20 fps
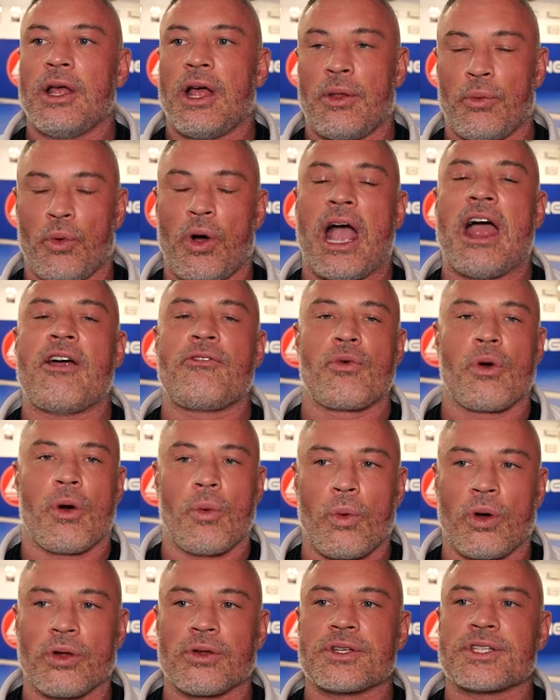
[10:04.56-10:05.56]
And what
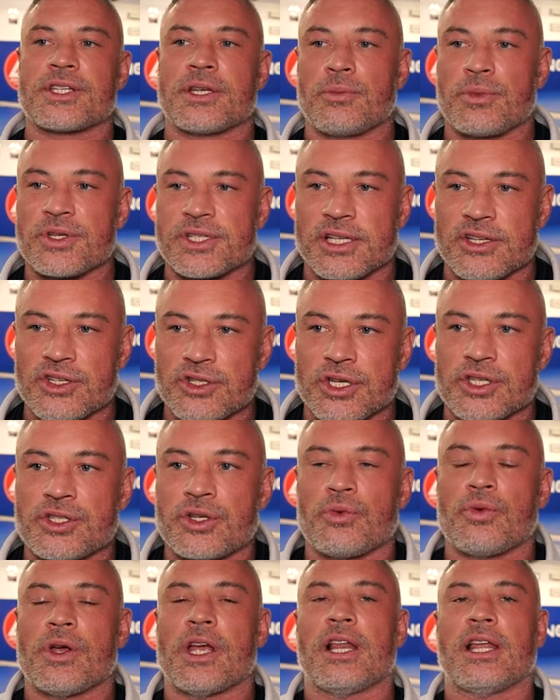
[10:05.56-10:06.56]
everyone wants in Brazilian
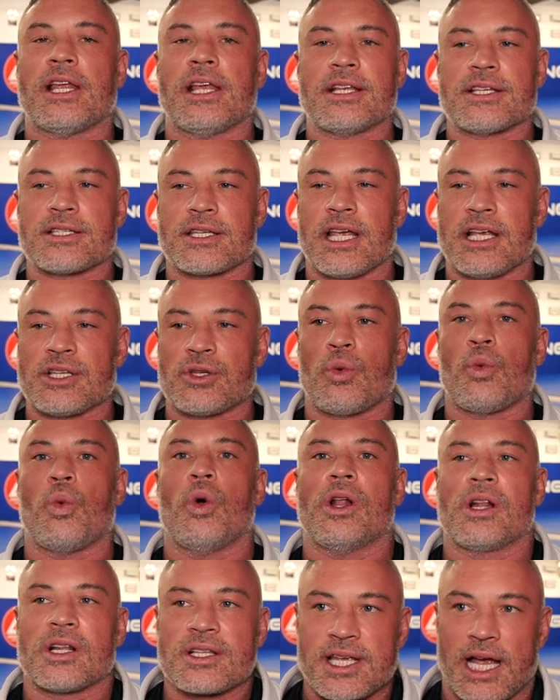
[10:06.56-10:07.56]
Jiu-Jitsu really is a
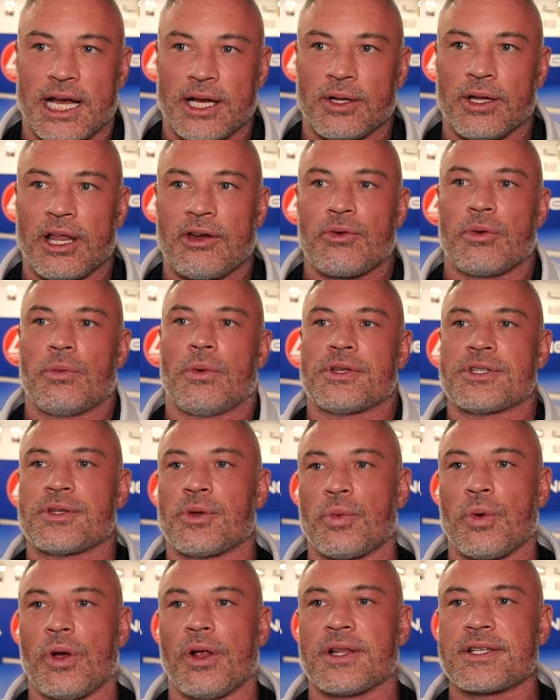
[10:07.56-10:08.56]
world title. Everyone wants
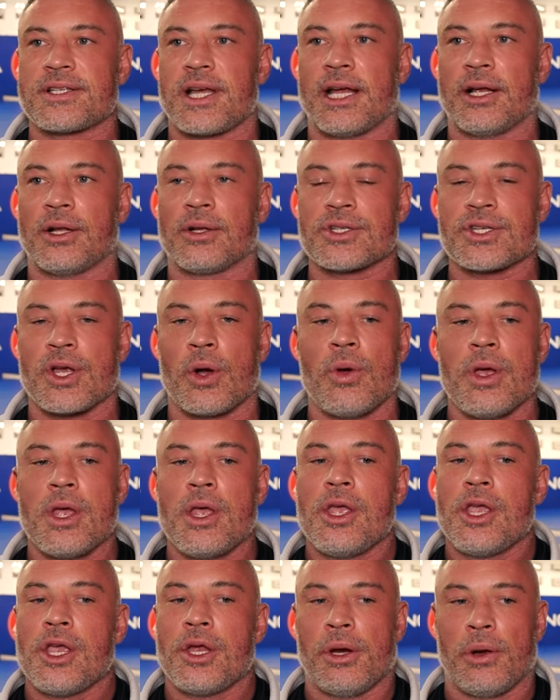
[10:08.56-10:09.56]
the world title. So,
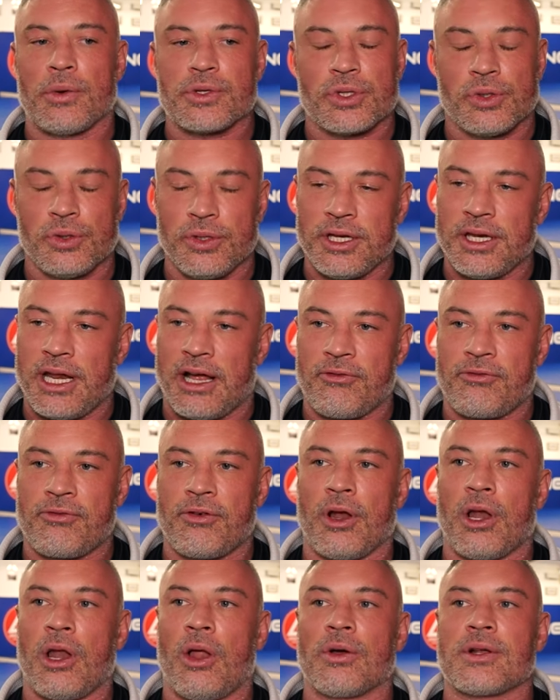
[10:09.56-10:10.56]
you know, I was hunting that
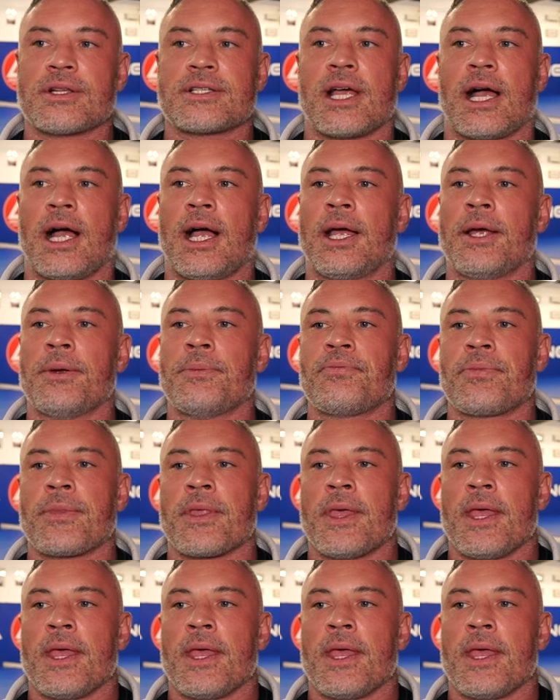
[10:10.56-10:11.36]
for a long time.